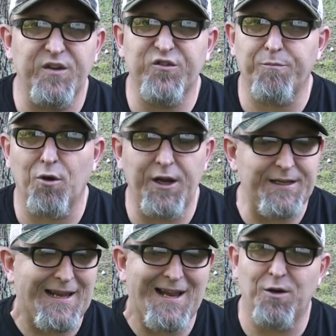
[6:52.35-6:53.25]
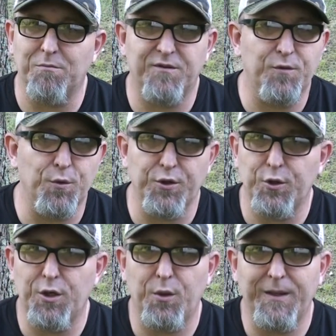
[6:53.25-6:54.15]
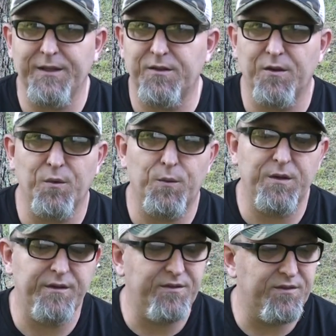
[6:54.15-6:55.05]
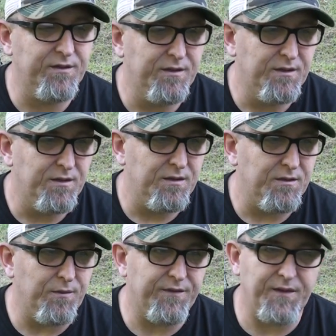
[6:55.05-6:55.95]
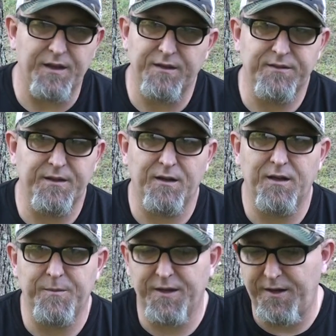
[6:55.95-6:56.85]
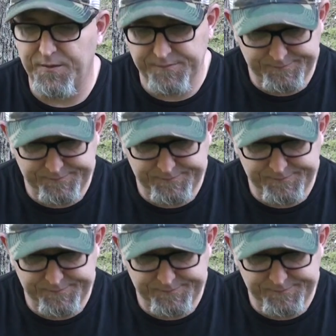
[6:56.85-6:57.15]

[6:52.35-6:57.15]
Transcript: spray down before you go into the woods with scent eliminator.